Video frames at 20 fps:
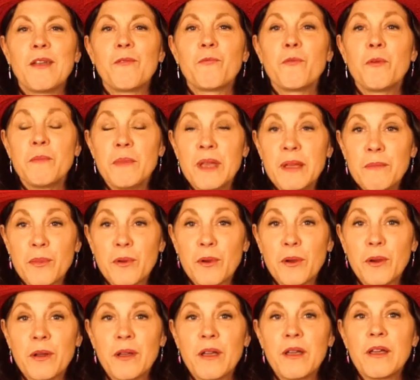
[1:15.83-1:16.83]

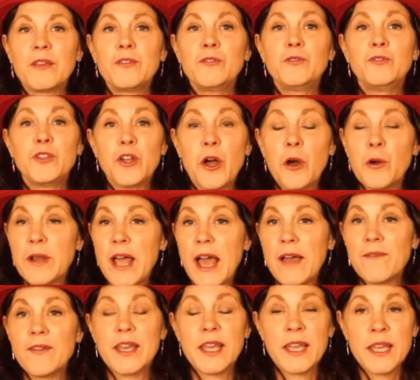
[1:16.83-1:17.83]
Remember, you don't
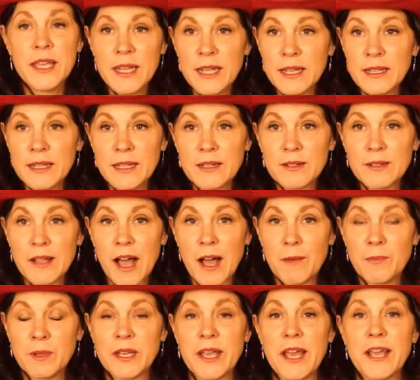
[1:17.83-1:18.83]
have any legal
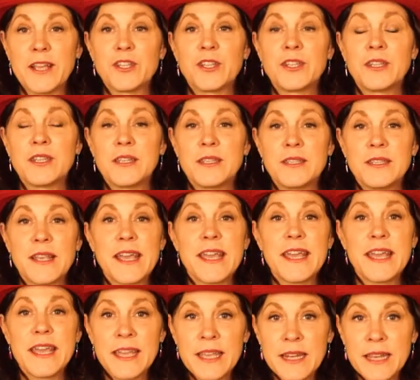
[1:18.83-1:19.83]
obligation to
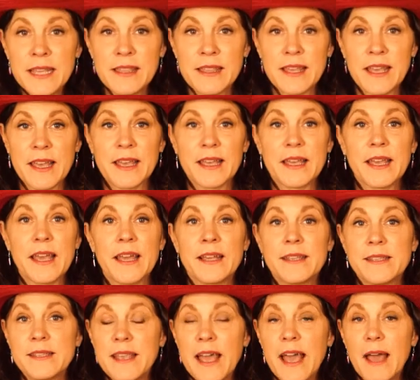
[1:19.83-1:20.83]
say anything
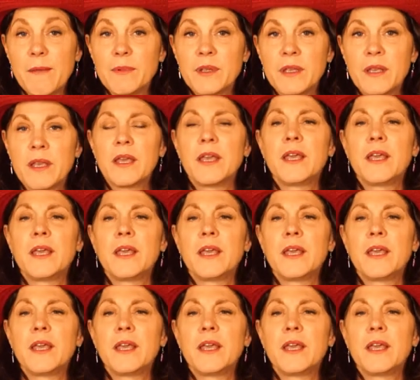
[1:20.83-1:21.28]
except,